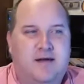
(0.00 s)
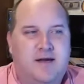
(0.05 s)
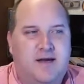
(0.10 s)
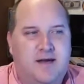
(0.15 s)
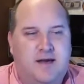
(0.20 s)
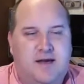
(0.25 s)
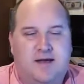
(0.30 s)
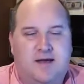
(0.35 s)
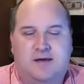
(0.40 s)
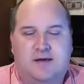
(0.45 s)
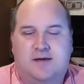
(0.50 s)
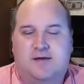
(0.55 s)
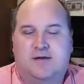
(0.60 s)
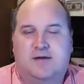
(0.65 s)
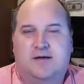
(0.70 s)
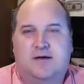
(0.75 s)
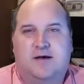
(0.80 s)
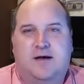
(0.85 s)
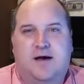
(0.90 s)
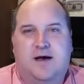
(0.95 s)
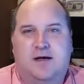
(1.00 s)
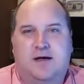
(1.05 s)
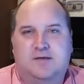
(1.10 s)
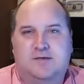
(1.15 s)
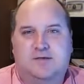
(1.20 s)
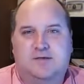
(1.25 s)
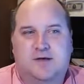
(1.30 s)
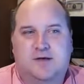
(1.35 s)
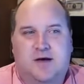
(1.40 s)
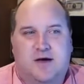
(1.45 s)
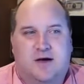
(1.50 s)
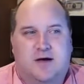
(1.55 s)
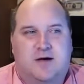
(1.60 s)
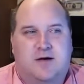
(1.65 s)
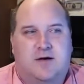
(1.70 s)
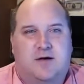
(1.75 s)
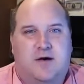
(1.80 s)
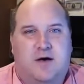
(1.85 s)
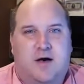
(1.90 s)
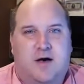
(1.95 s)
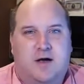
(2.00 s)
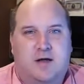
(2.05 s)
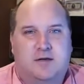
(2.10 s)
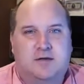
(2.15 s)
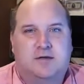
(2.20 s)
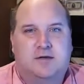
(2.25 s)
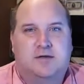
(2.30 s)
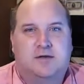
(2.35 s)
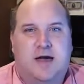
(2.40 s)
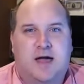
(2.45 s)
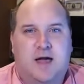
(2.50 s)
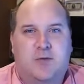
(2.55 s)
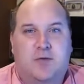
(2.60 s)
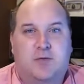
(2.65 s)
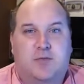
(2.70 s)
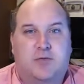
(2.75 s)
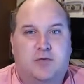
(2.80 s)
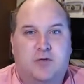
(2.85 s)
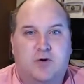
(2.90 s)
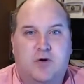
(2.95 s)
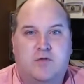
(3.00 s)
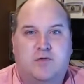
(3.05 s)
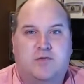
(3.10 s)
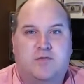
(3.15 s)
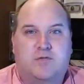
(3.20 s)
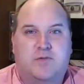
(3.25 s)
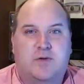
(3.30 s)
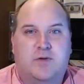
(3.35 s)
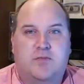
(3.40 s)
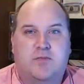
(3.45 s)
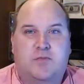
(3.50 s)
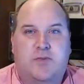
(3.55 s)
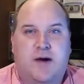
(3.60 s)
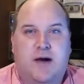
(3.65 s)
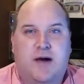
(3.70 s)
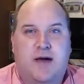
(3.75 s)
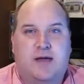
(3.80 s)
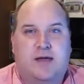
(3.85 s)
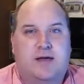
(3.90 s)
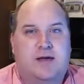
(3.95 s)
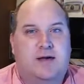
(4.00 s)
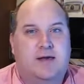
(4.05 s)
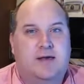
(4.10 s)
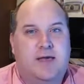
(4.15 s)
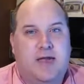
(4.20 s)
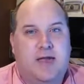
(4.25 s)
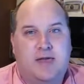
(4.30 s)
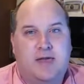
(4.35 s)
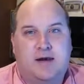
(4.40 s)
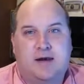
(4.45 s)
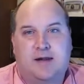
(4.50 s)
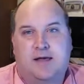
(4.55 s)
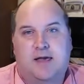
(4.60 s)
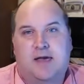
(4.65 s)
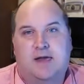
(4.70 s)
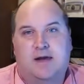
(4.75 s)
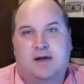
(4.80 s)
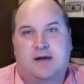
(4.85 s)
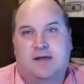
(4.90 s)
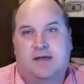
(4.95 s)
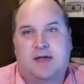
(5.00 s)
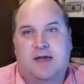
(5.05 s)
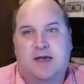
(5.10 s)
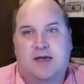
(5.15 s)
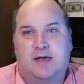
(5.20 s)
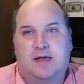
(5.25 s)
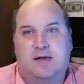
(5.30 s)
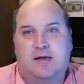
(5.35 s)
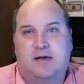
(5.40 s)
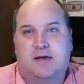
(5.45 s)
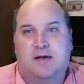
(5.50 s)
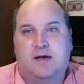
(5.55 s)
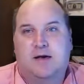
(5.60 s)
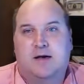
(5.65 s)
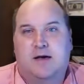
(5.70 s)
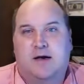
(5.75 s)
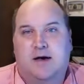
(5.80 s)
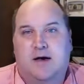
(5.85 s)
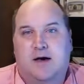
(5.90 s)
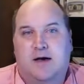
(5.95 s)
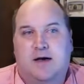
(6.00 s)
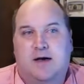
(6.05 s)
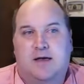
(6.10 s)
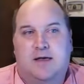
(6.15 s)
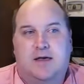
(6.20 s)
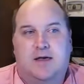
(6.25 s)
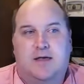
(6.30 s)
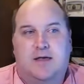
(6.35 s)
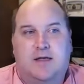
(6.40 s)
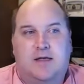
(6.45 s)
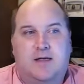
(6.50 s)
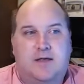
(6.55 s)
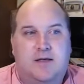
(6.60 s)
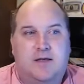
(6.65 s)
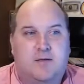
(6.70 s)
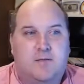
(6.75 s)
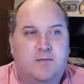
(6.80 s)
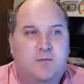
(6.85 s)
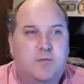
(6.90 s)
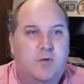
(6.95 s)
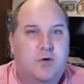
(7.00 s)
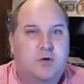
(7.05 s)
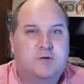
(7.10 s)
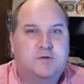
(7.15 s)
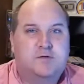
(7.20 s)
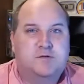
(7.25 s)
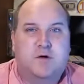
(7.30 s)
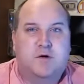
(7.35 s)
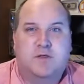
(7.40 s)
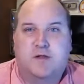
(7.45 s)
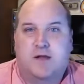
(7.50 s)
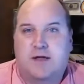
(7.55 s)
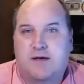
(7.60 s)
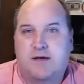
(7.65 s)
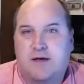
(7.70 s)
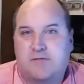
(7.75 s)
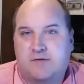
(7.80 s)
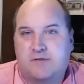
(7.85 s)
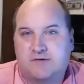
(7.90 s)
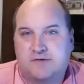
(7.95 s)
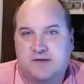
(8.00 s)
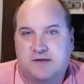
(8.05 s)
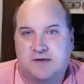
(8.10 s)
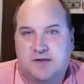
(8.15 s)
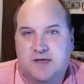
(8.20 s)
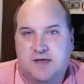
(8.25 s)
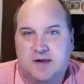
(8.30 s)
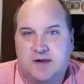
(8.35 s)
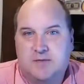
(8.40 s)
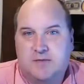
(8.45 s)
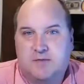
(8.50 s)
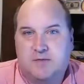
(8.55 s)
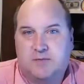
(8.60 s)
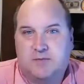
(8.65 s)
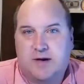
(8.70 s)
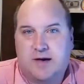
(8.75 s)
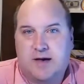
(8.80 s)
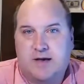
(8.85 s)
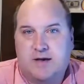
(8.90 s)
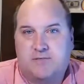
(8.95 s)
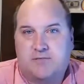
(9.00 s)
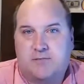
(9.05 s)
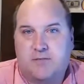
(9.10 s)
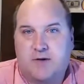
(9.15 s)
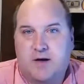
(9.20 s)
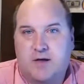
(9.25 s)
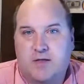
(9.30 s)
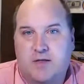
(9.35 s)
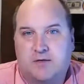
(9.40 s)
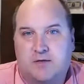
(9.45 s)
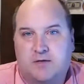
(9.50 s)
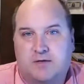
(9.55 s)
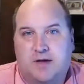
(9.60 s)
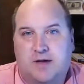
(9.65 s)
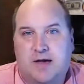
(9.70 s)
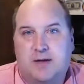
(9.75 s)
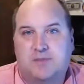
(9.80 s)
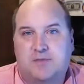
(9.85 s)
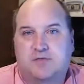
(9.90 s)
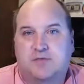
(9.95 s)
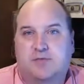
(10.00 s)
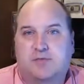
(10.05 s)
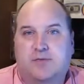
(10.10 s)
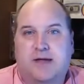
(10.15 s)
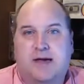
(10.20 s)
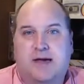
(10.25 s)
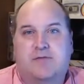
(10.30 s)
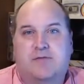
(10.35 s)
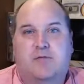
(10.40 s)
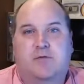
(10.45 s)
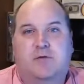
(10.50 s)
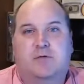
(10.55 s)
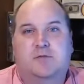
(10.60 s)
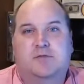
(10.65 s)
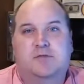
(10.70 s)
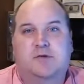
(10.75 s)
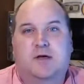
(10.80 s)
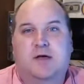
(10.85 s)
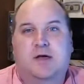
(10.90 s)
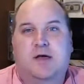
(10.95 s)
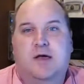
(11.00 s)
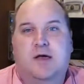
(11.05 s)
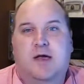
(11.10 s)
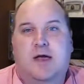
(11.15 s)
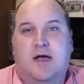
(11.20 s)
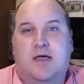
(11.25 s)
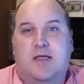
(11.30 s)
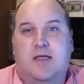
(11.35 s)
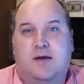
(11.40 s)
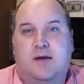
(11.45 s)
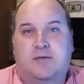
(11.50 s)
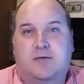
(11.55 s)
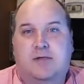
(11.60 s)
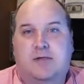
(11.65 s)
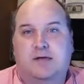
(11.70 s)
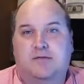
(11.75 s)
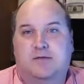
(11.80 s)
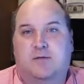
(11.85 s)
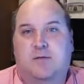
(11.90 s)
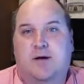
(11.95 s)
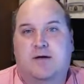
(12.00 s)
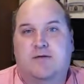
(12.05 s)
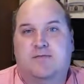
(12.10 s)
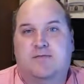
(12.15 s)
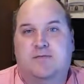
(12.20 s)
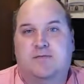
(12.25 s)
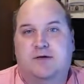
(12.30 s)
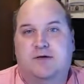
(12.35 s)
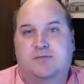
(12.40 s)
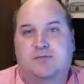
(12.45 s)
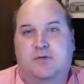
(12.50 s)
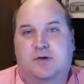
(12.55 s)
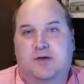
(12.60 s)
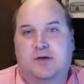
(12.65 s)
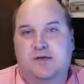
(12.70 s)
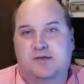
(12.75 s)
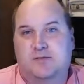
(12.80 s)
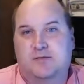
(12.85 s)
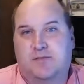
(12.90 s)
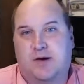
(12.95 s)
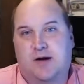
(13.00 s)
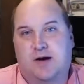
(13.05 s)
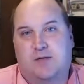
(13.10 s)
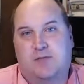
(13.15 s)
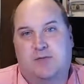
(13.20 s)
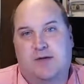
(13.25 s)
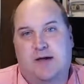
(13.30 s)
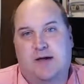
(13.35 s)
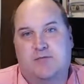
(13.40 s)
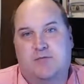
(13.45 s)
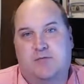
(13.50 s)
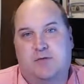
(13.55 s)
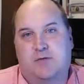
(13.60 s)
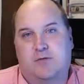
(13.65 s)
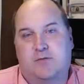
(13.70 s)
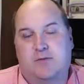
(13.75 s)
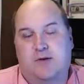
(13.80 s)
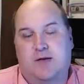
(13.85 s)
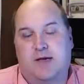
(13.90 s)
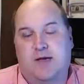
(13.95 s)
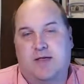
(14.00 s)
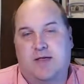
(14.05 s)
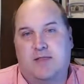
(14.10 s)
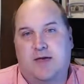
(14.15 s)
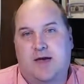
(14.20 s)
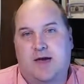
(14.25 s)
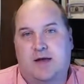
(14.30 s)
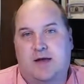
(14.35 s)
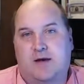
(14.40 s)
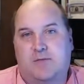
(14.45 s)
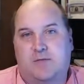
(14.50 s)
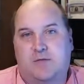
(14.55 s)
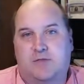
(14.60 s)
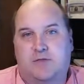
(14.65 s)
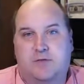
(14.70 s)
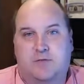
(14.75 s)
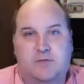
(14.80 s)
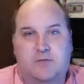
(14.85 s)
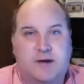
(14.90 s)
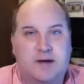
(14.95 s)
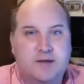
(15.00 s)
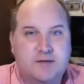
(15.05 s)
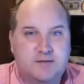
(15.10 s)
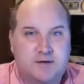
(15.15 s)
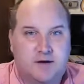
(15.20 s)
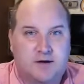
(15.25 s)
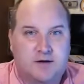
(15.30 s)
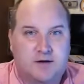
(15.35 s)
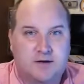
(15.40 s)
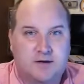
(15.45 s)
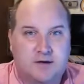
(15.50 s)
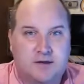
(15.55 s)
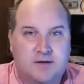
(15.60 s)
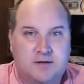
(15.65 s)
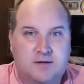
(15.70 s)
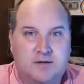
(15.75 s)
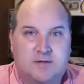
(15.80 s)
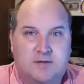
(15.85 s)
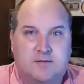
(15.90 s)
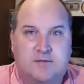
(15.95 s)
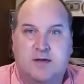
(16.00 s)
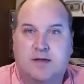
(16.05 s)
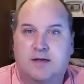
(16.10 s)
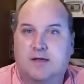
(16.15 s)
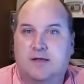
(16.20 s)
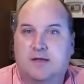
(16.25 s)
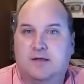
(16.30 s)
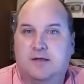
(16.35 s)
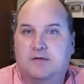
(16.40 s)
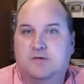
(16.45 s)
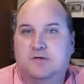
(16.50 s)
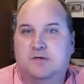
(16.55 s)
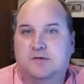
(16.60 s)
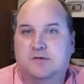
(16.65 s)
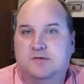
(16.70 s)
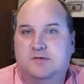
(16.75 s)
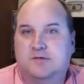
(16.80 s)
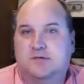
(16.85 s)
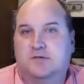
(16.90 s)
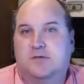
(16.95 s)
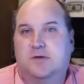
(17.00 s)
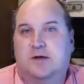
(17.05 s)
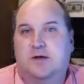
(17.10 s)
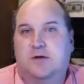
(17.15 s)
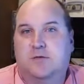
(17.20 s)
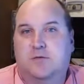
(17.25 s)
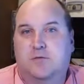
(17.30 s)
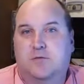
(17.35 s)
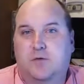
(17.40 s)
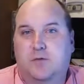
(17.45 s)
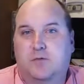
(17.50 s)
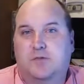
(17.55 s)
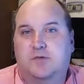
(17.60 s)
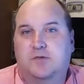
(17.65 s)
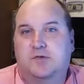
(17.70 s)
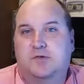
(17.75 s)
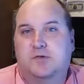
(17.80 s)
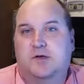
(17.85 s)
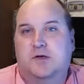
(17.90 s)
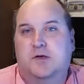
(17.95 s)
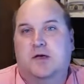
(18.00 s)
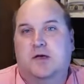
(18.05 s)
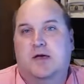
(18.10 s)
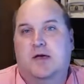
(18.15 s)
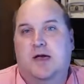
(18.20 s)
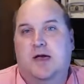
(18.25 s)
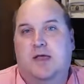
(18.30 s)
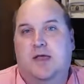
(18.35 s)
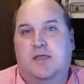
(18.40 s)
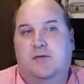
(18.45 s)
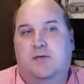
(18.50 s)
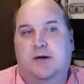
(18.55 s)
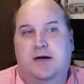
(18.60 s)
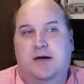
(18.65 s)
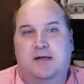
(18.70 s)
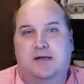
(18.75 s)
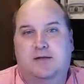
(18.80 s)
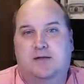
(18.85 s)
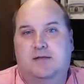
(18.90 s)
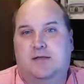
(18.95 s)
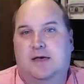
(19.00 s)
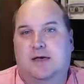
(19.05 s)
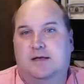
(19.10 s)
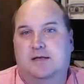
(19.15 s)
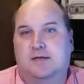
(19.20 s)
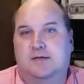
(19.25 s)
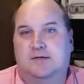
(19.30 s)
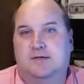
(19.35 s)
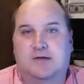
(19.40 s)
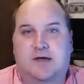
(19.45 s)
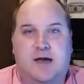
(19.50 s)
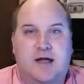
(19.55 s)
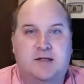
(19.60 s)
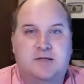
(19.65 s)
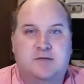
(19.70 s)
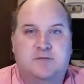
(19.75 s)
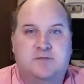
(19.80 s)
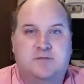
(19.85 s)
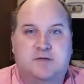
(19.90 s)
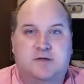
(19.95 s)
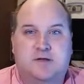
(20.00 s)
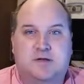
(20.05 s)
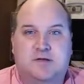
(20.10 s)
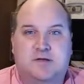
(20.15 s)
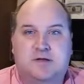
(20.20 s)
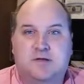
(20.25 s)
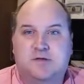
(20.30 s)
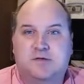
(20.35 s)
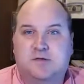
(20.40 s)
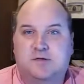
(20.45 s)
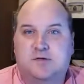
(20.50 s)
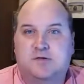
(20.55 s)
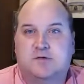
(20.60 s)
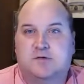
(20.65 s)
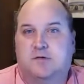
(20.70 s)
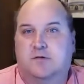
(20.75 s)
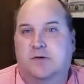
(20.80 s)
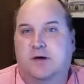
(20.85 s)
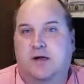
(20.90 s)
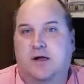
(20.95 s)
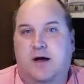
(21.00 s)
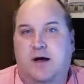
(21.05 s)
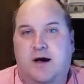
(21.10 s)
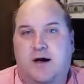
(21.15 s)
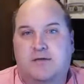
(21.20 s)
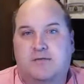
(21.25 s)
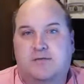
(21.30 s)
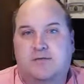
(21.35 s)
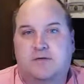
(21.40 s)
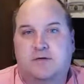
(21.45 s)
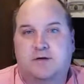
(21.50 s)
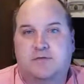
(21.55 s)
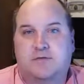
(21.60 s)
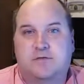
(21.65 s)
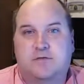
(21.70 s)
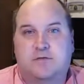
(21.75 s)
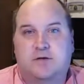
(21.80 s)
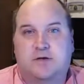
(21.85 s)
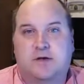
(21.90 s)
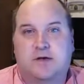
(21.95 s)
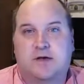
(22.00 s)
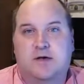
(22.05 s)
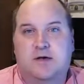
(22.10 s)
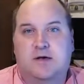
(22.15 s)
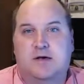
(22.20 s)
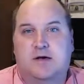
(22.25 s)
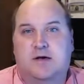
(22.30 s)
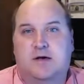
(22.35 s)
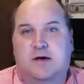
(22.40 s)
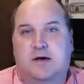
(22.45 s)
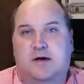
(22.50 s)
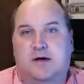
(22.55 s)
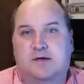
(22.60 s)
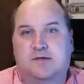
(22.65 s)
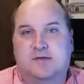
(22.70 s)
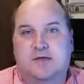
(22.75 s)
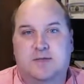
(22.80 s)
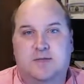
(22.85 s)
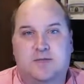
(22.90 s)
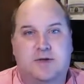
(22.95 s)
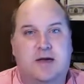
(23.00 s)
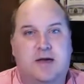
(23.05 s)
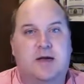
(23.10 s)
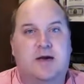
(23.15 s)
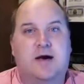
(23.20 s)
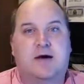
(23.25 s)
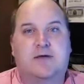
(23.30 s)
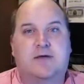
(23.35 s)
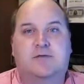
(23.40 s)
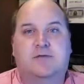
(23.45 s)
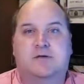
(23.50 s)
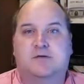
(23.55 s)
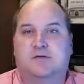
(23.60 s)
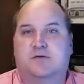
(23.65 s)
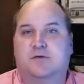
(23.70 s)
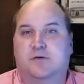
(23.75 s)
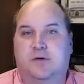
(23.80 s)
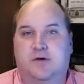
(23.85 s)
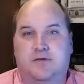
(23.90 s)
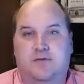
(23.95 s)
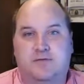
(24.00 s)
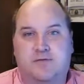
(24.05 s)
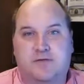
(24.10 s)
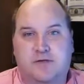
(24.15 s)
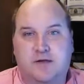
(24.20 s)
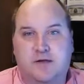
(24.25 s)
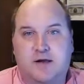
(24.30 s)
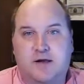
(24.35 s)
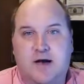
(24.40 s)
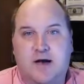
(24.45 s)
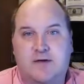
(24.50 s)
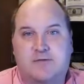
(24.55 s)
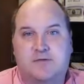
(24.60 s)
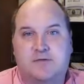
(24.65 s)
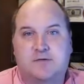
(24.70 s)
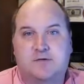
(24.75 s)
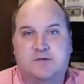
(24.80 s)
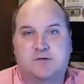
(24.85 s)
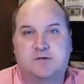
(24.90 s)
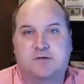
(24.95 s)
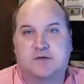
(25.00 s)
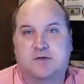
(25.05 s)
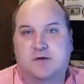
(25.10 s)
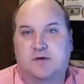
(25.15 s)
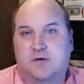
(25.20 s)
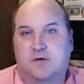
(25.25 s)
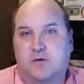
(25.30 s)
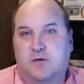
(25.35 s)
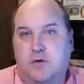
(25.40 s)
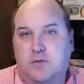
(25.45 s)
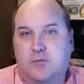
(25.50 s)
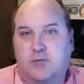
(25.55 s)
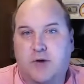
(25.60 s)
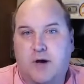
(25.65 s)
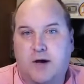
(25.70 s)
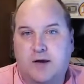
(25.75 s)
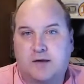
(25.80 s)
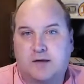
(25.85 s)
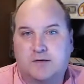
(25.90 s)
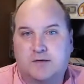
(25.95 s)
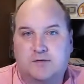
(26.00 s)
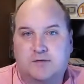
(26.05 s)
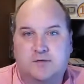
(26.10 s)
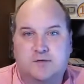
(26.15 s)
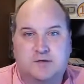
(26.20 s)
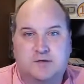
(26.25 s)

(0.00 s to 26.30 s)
And I saw undeniable proof of people buying again and again and again, uh, more so than I ever seen anyone buy from other types of platforms. And then I realized that wow, Facebook is a buyer platform, and that with the right targeting, the right interests, the right groups, and the right like designs, if you're selling T-shirts, or the right offer, if you're doing uh, CPA offers, you're doing affiliate offers, you're selling your own product, you're